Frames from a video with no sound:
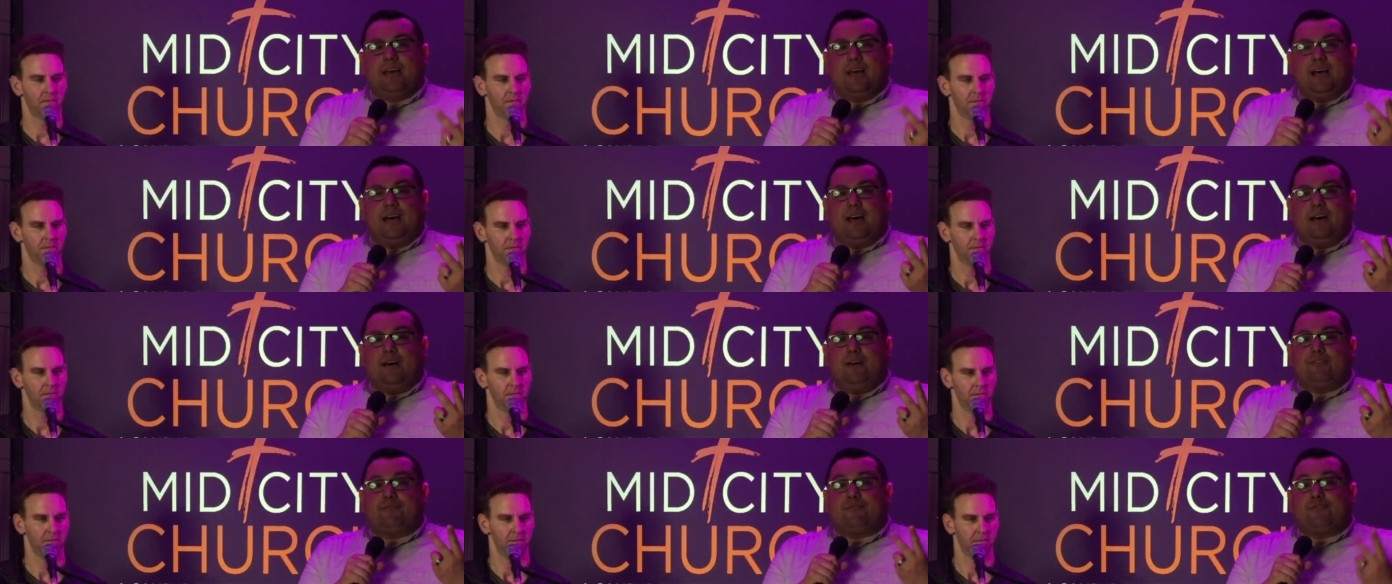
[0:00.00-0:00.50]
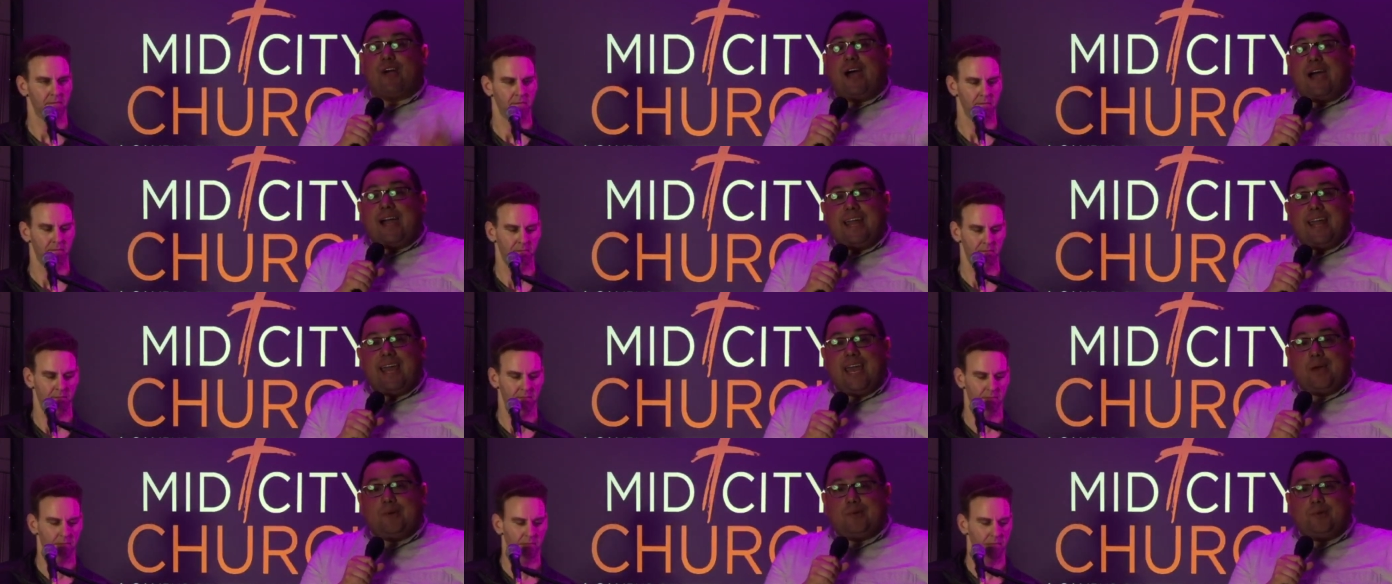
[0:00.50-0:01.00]
Speaker 1: Uh,
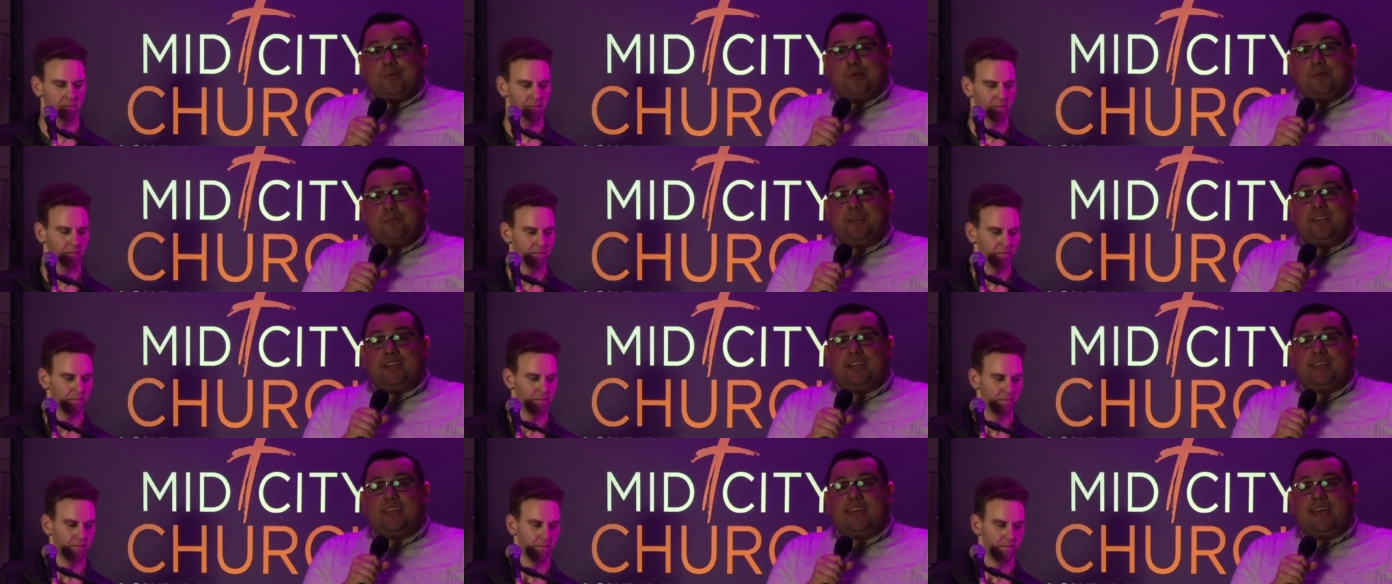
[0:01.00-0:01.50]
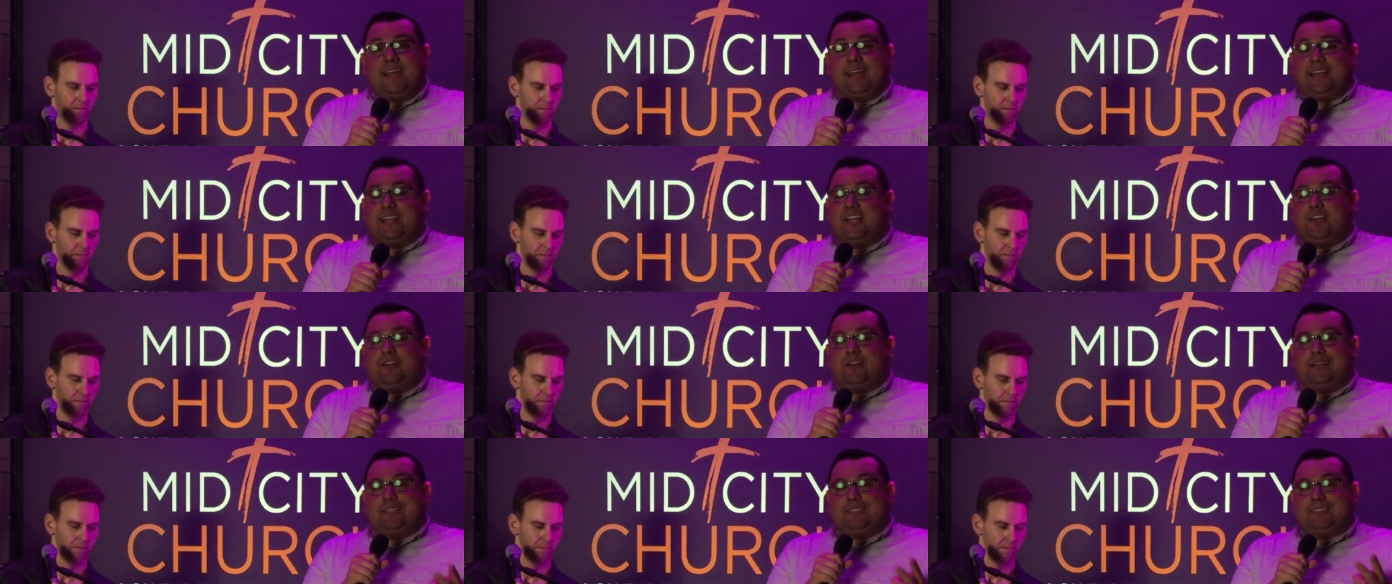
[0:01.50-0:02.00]
Friday, we will meet again
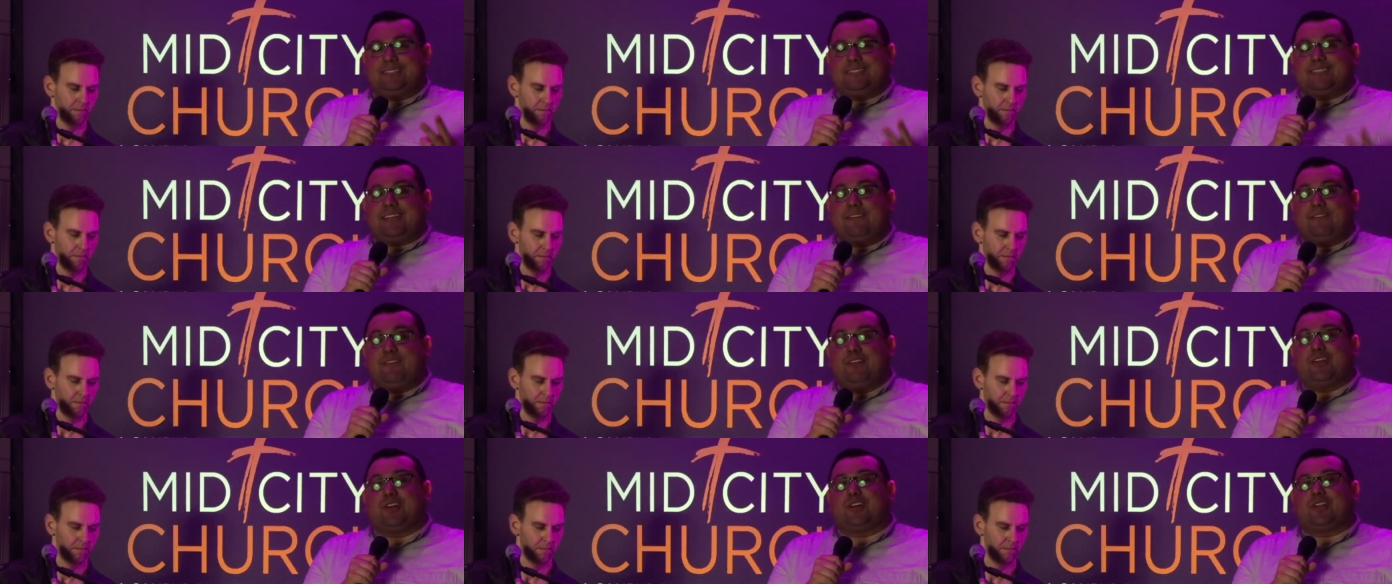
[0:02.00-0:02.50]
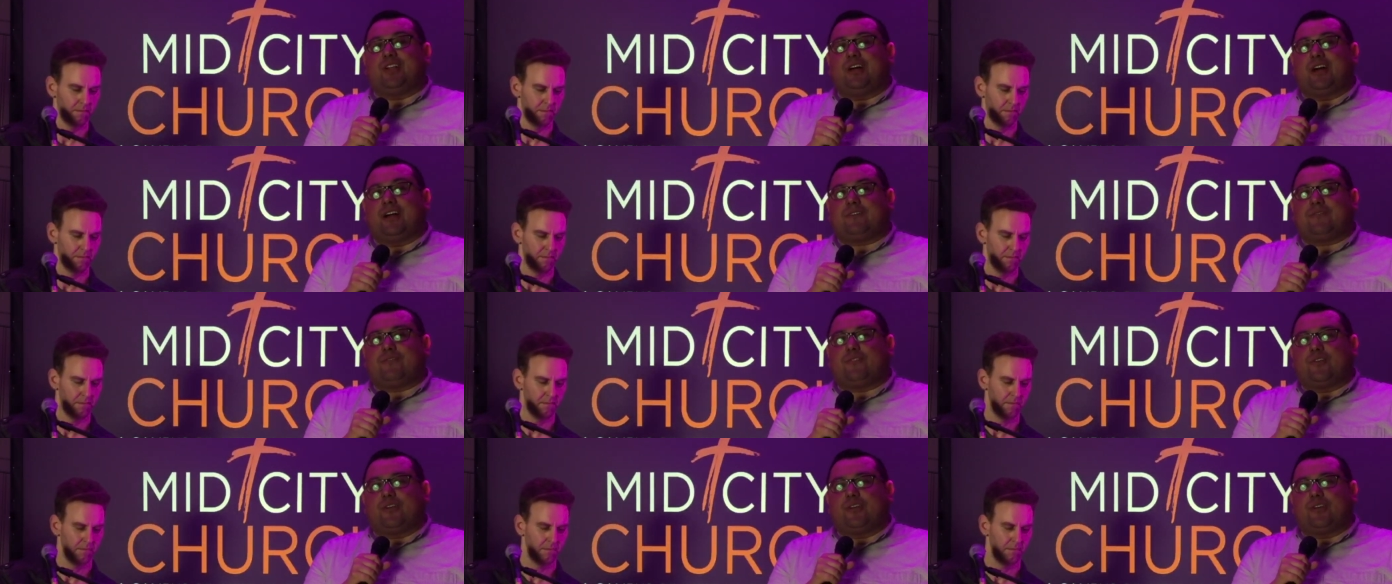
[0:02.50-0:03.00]
here at 7
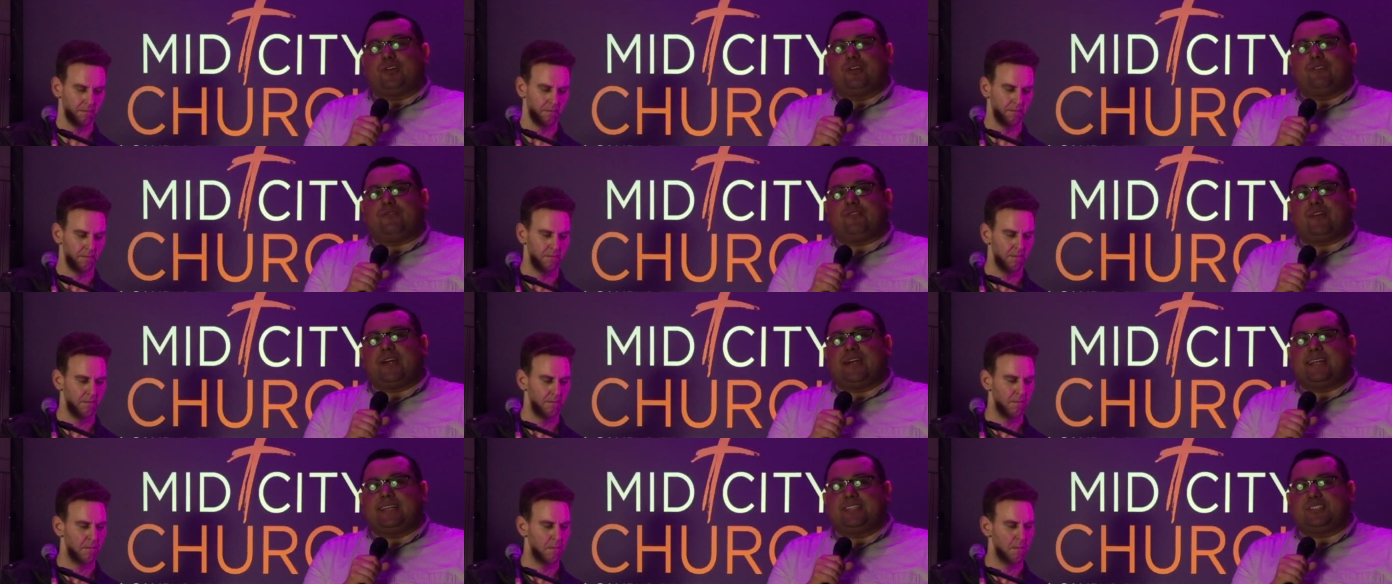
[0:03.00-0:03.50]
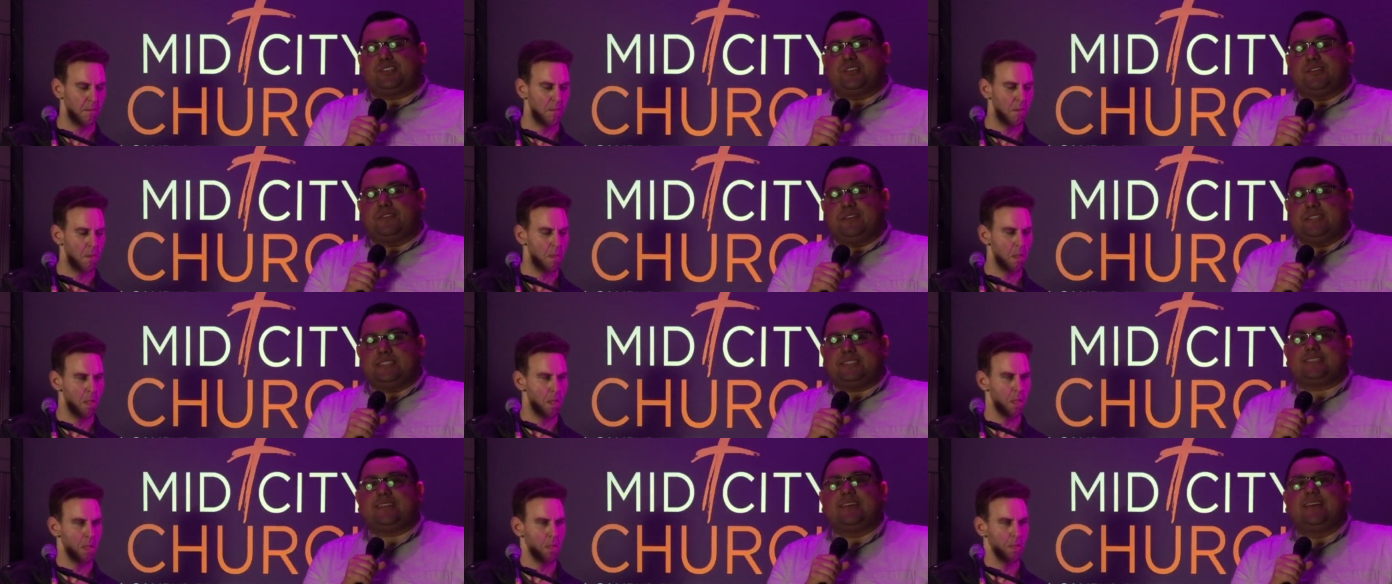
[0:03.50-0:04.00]
o'clock for our Good Friday
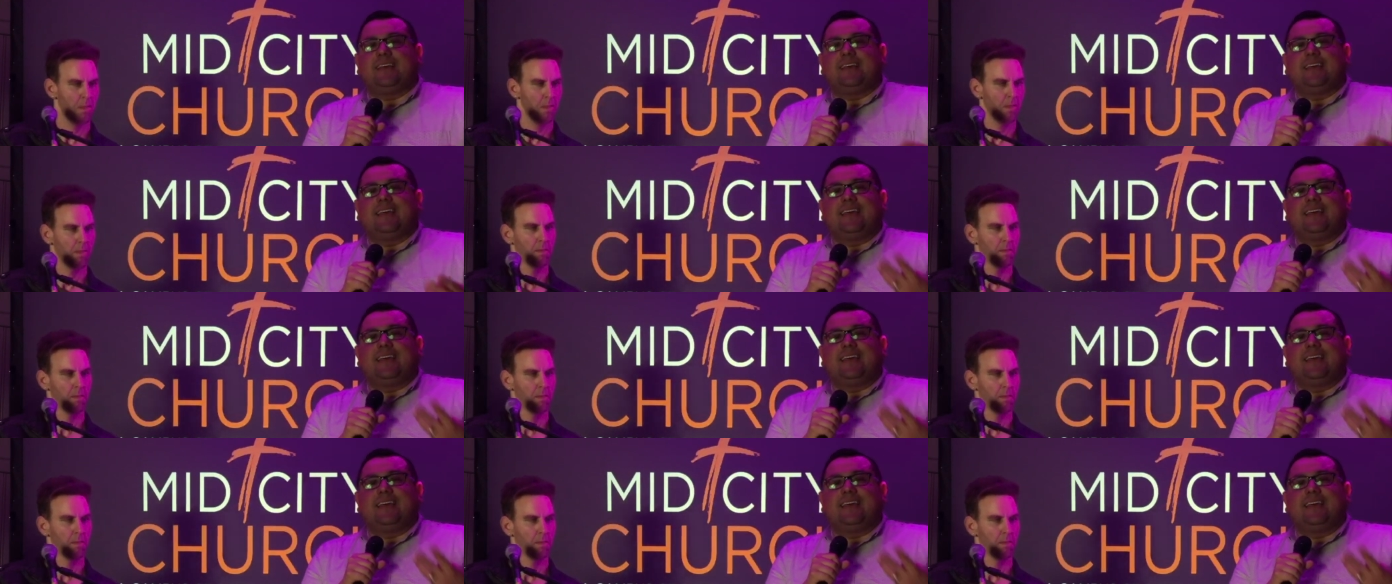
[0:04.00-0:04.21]
service.